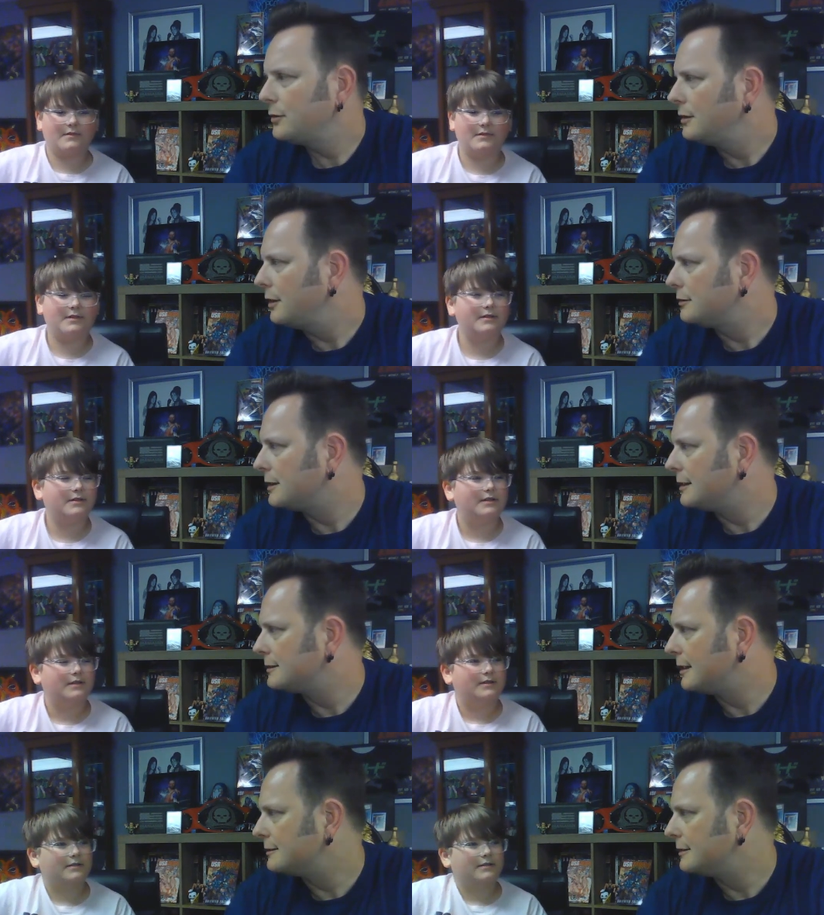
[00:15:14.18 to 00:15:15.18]
Speaker 1: with another
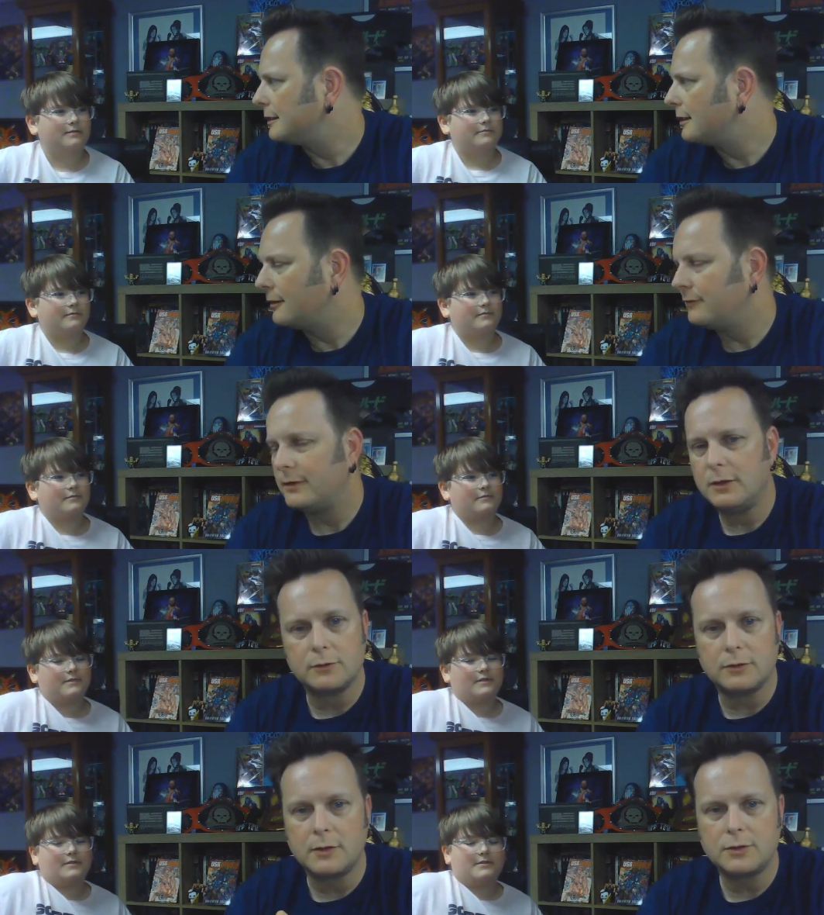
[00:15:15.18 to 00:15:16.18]
taste testing uh, video.
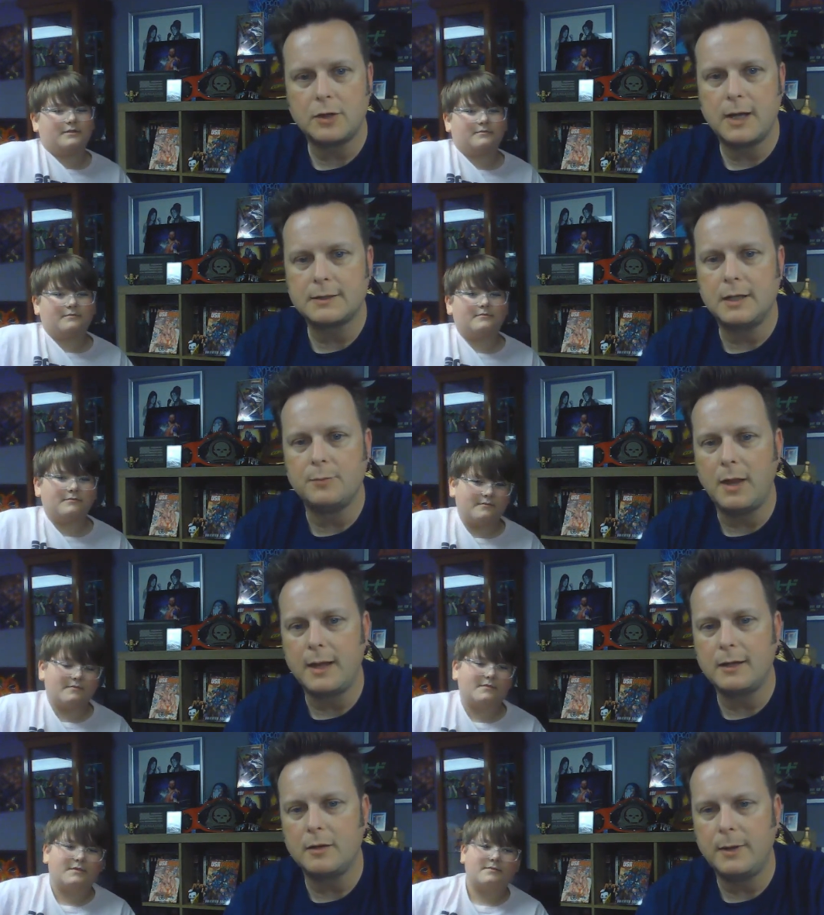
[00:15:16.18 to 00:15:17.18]
As long as you guys keep
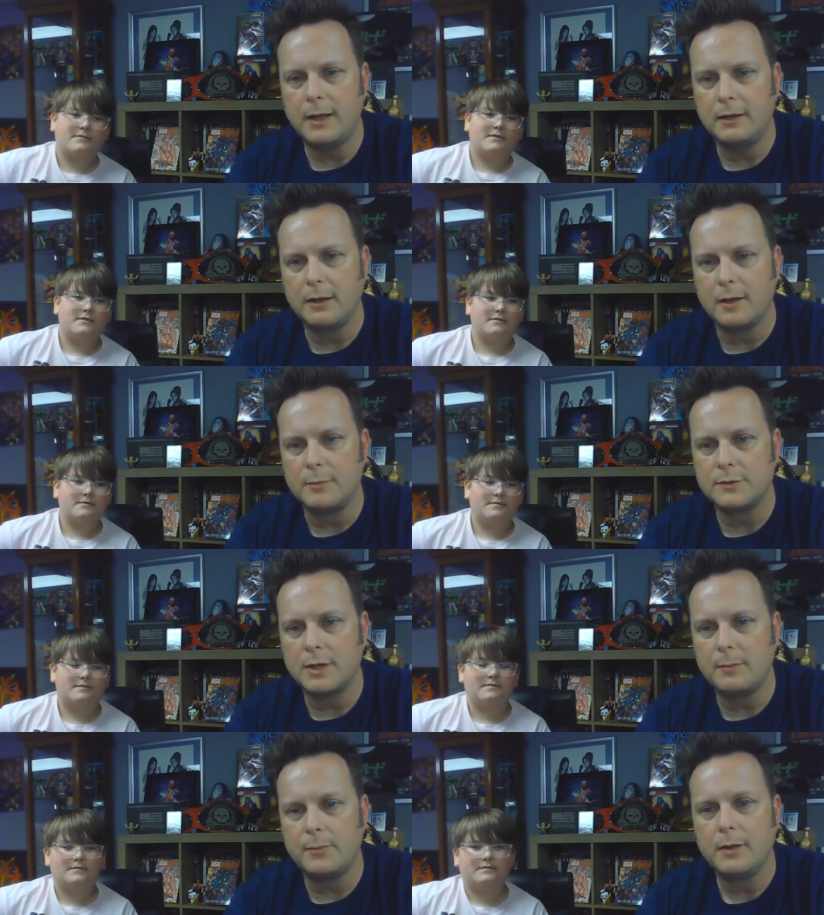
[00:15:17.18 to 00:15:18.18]
liking them, hitting thumbs
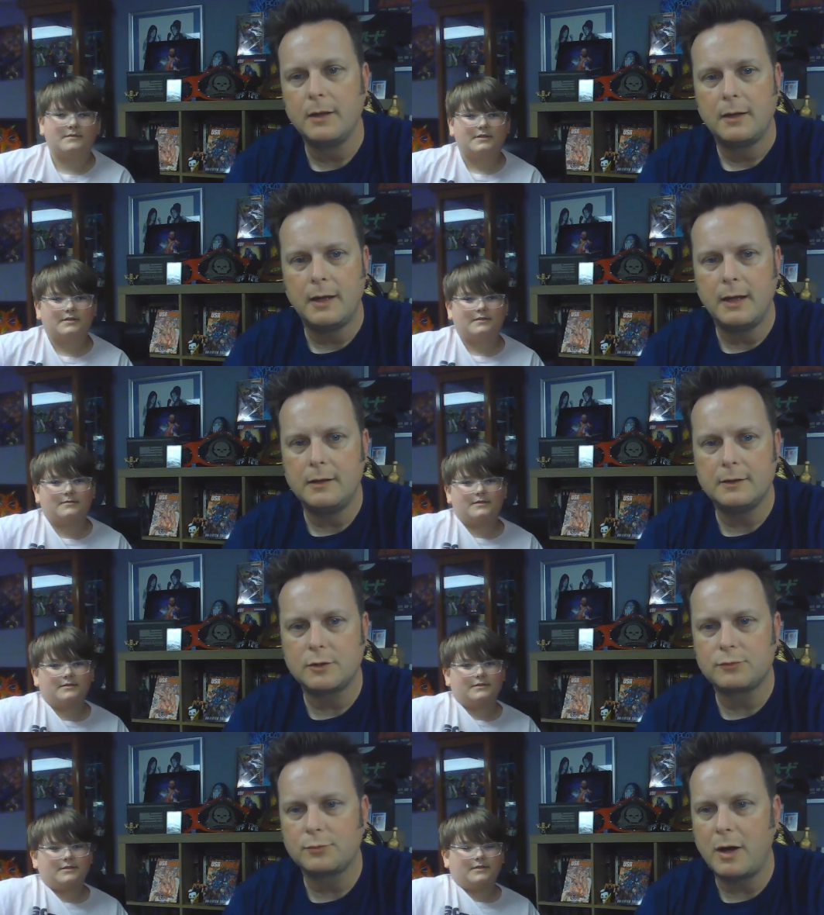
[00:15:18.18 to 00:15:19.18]
up, and uh,
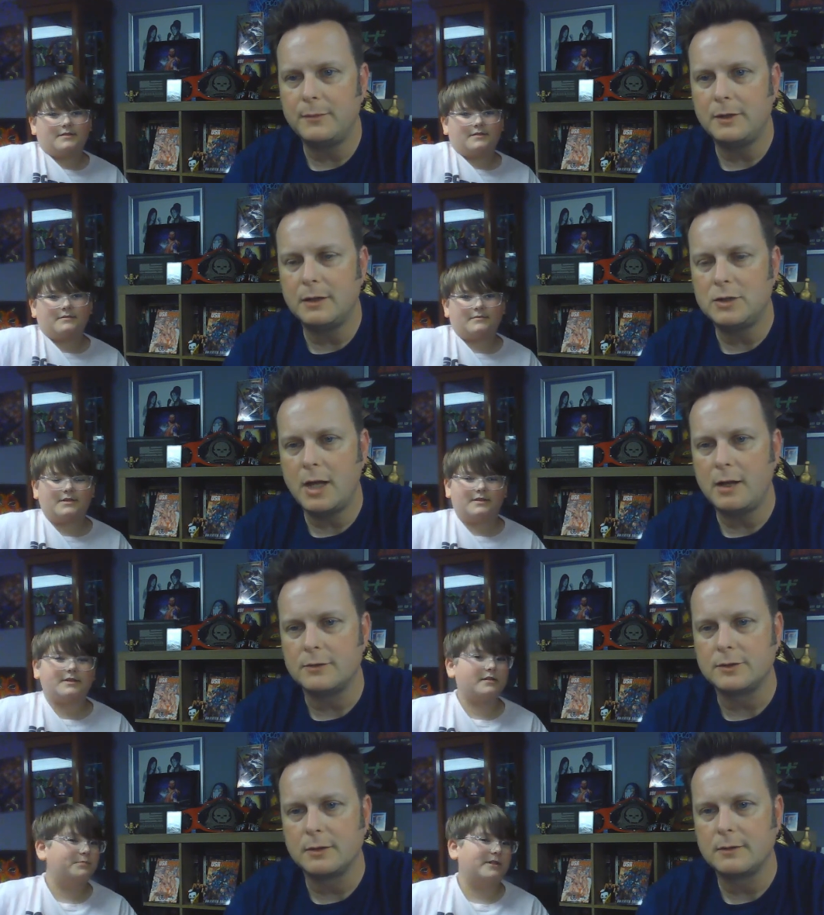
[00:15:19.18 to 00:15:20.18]
subscribing to the channel.
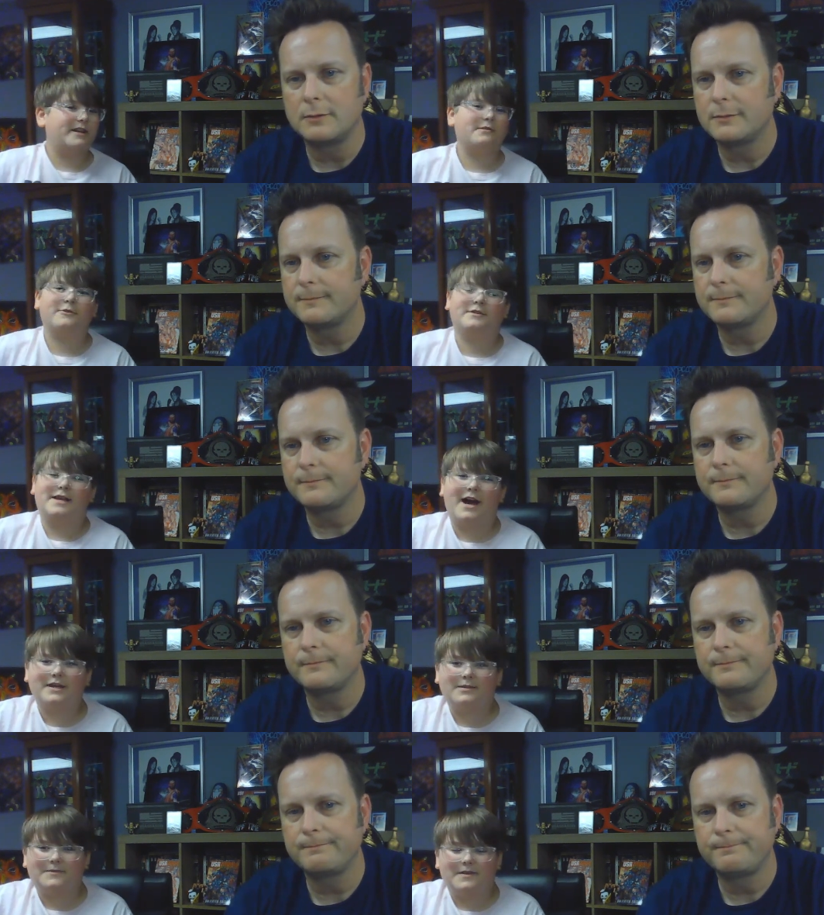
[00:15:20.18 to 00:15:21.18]
There's
Speaker 2: plenty of more
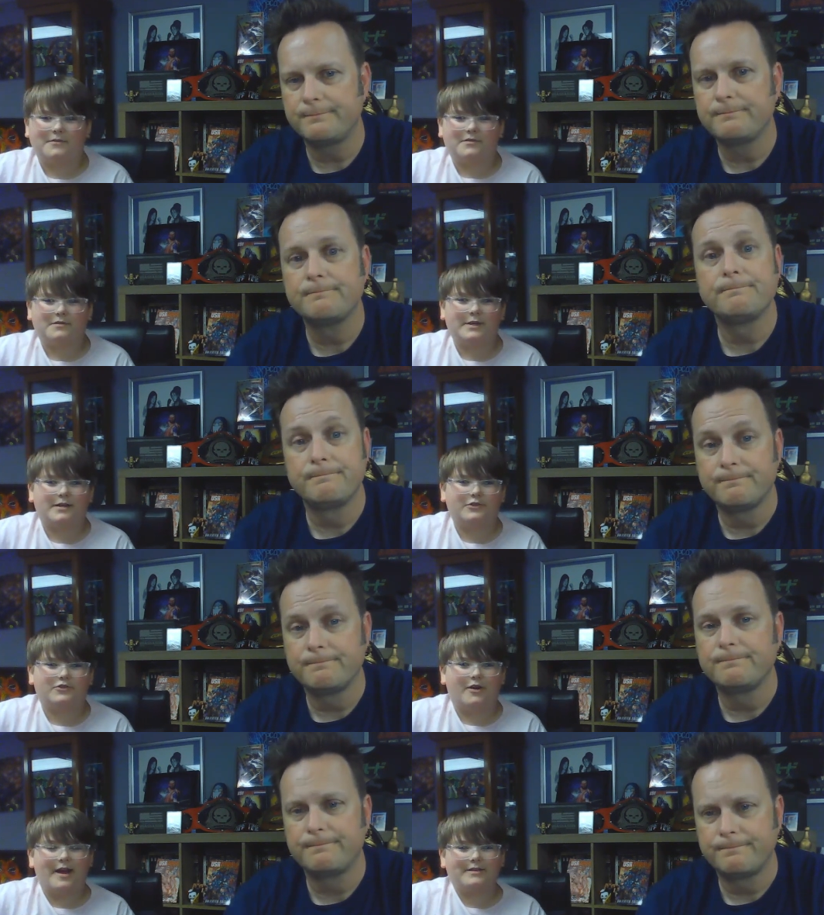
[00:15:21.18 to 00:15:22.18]
Takis flavors we could
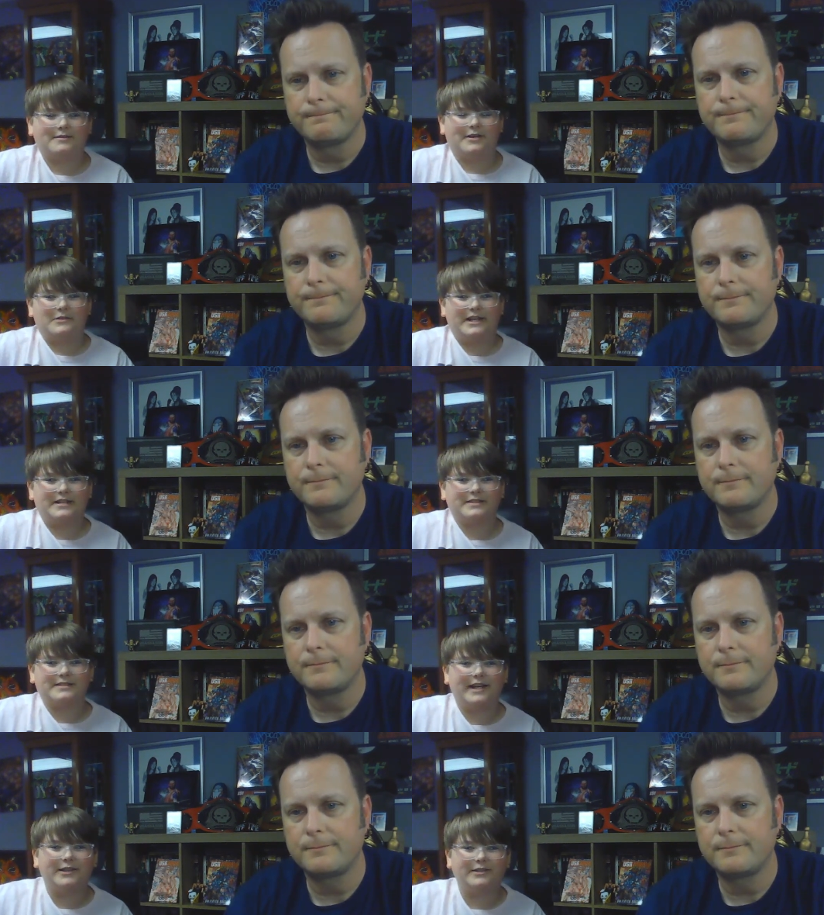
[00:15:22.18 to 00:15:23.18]
try, so let
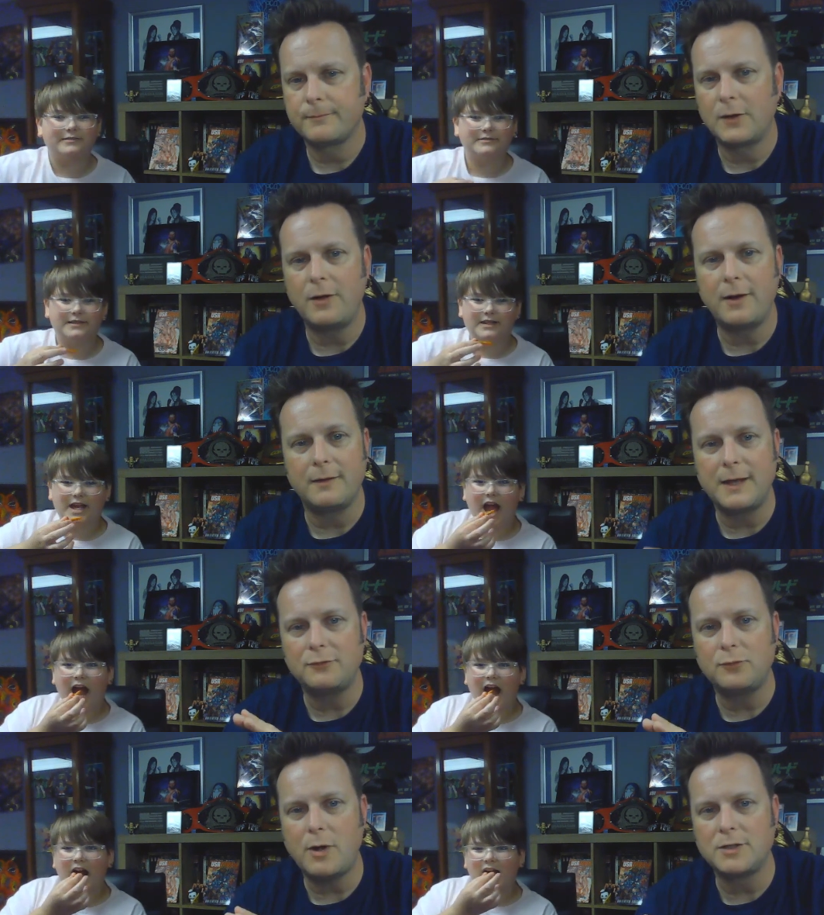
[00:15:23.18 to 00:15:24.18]
us know.
Speaker 1: All right.
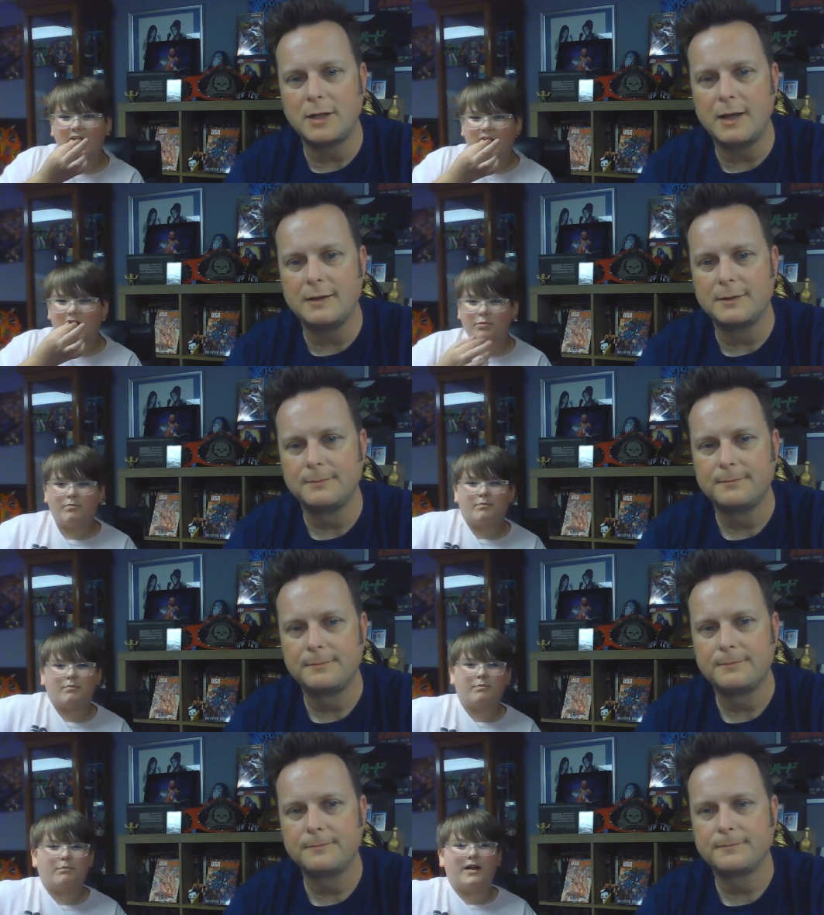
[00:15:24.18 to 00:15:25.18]
Thanks for watching, guys.
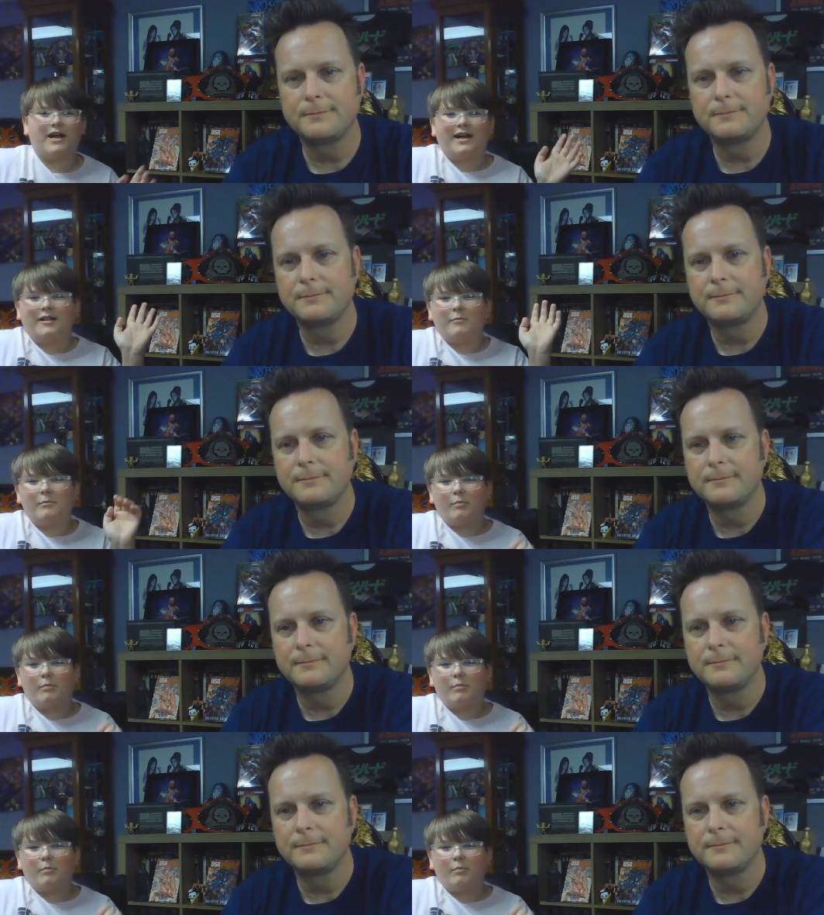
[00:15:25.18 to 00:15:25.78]
Bye.